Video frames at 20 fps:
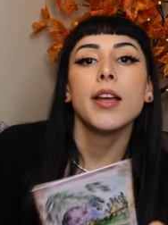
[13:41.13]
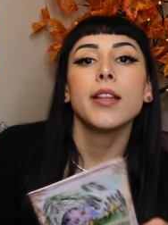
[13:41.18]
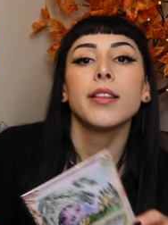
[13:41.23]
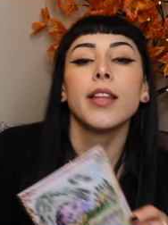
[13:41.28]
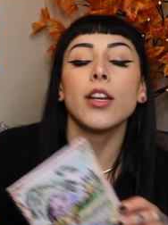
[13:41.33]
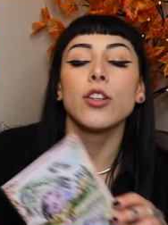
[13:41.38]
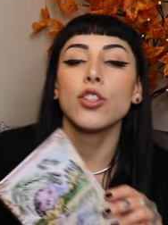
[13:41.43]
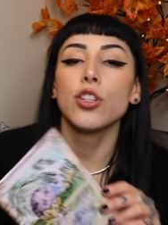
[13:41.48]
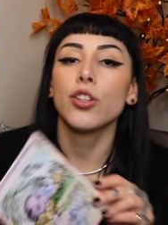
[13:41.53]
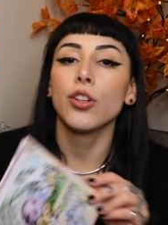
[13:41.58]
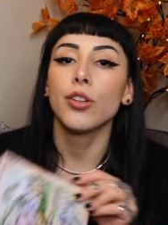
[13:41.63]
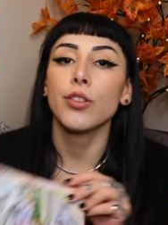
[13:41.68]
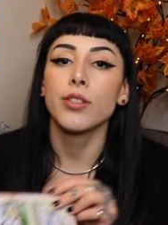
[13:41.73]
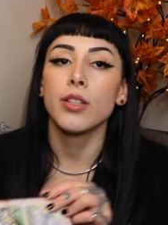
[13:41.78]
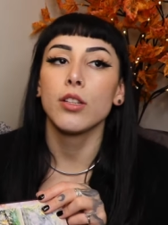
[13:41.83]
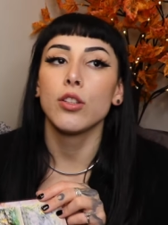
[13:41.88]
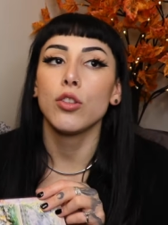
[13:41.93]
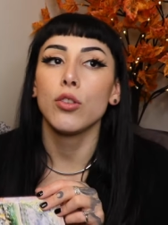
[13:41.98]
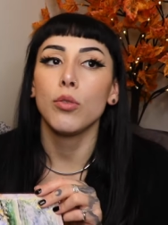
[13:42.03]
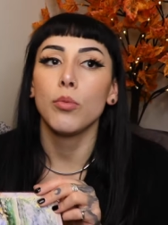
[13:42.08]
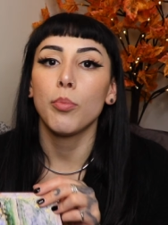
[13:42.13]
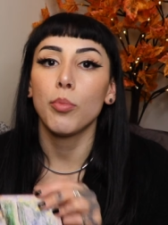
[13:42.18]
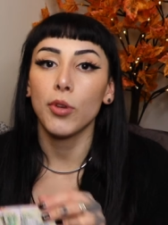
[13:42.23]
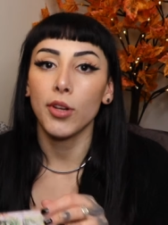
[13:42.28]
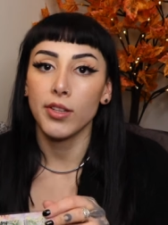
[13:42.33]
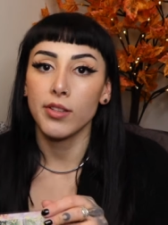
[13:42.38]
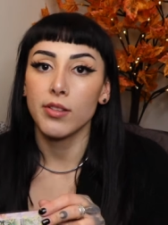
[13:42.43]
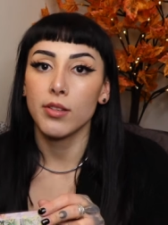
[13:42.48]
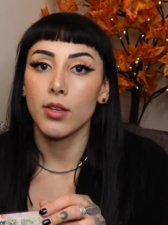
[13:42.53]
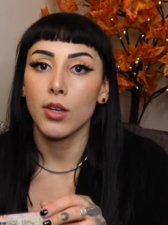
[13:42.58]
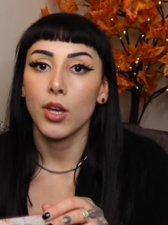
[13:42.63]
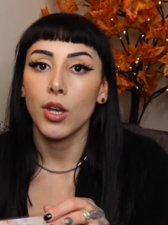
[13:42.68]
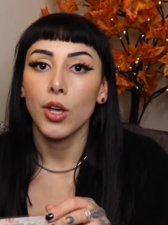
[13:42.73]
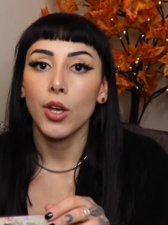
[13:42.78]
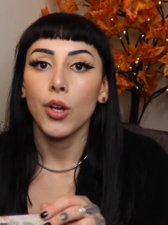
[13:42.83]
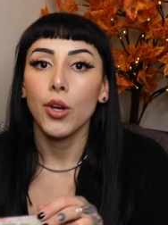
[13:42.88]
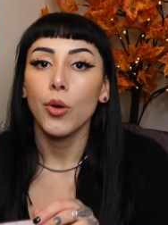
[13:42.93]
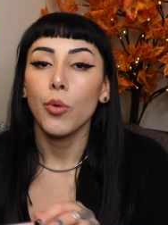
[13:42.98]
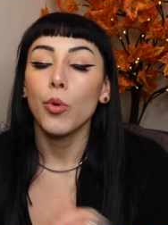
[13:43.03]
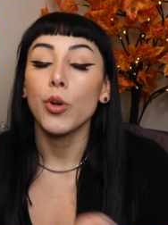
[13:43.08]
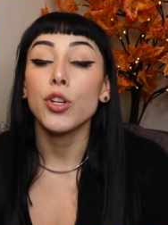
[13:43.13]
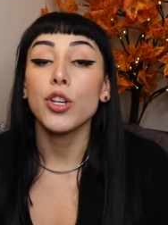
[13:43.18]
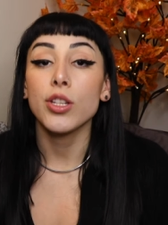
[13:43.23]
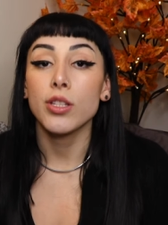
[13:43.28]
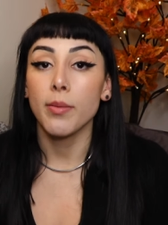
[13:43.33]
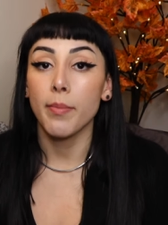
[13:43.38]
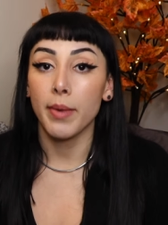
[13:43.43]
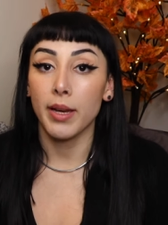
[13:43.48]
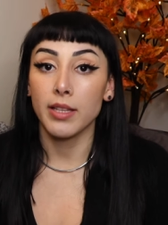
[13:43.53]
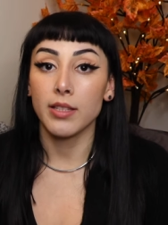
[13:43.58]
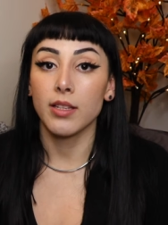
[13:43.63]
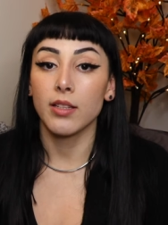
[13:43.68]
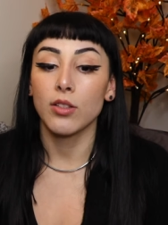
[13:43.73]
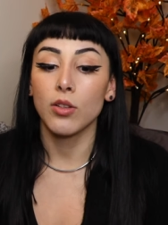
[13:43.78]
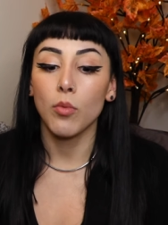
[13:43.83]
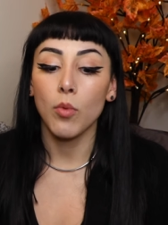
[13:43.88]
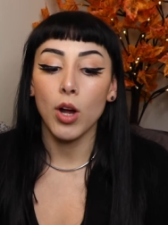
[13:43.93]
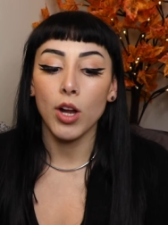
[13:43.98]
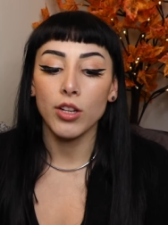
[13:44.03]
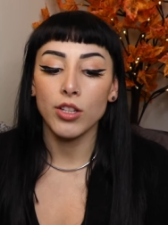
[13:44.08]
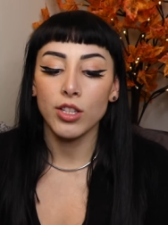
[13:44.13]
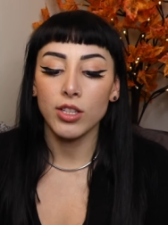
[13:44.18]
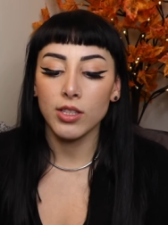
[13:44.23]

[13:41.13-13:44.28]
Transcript: that she turns into prints, which is amazing to watch.